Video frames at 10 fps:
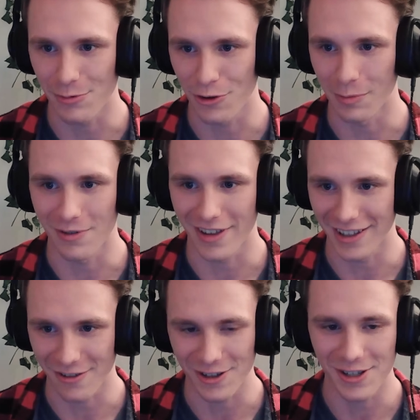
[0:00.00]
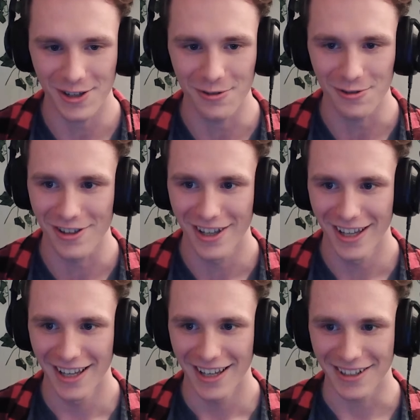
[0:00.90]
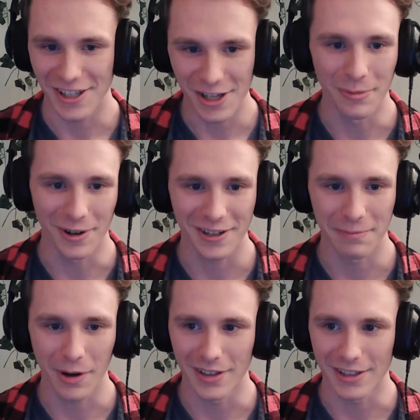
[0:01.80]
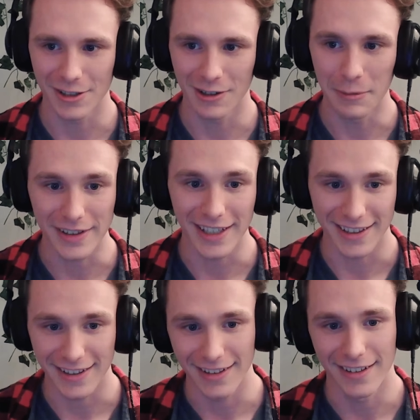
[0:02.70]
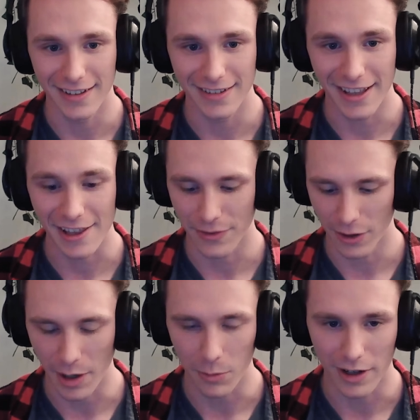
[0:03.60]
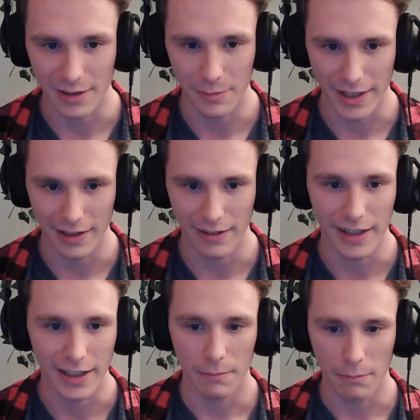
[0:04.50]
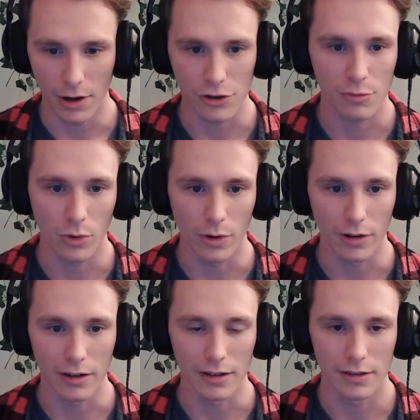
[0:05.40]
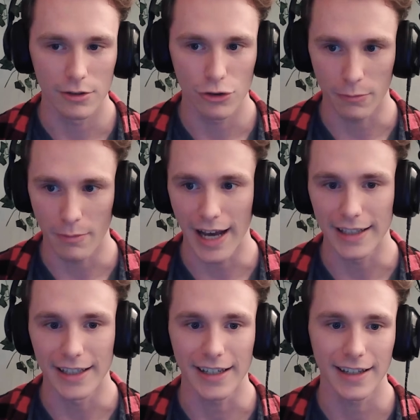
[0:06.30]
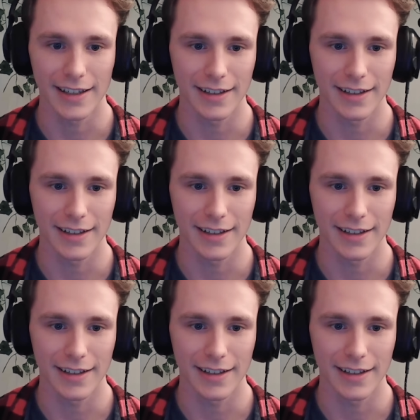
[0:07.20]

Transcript: Troopers. Like, there's a huge humor component to it, but then this film, I wanted to make it, like, much more dramatic.